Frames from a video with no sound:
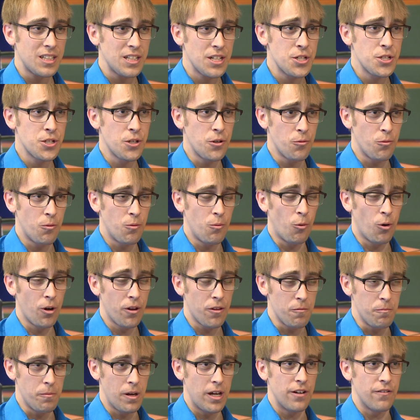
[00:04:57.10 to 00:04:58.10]
So one
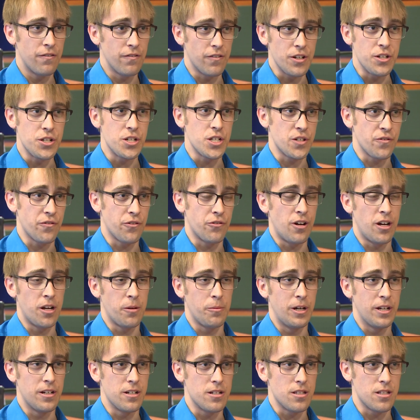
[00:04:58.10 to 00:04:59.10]
of the main features of a
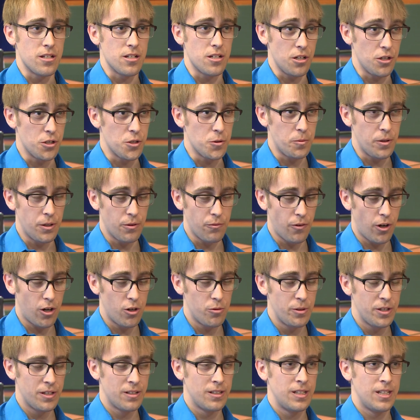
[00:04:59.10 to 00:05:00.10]
roundabout is the slow speed
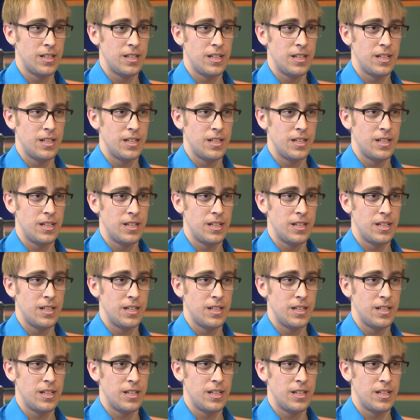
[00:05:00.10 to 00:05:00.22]
environment.